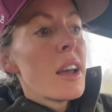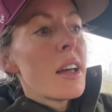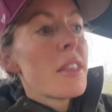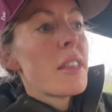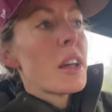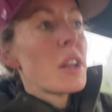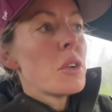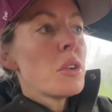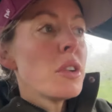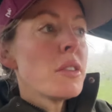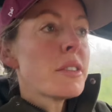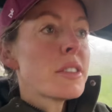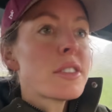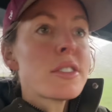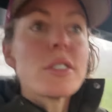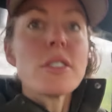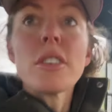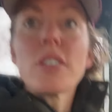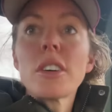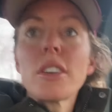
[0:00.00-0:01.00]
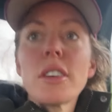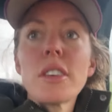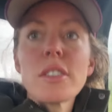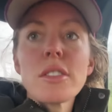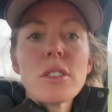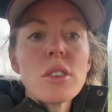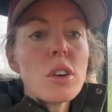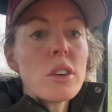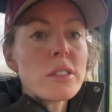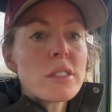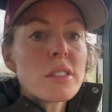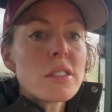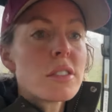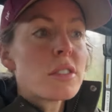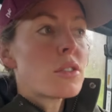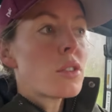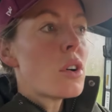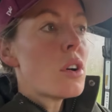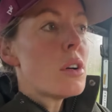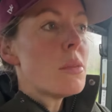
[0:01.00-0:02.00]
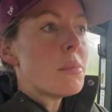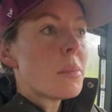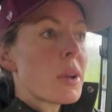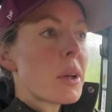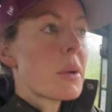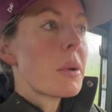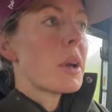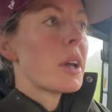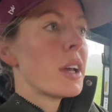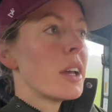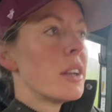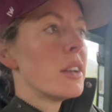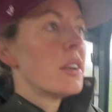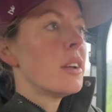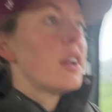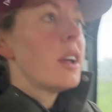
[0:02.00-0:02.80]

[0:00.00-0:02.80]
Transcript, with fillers: Then all of a sudden the sort of storm blew in.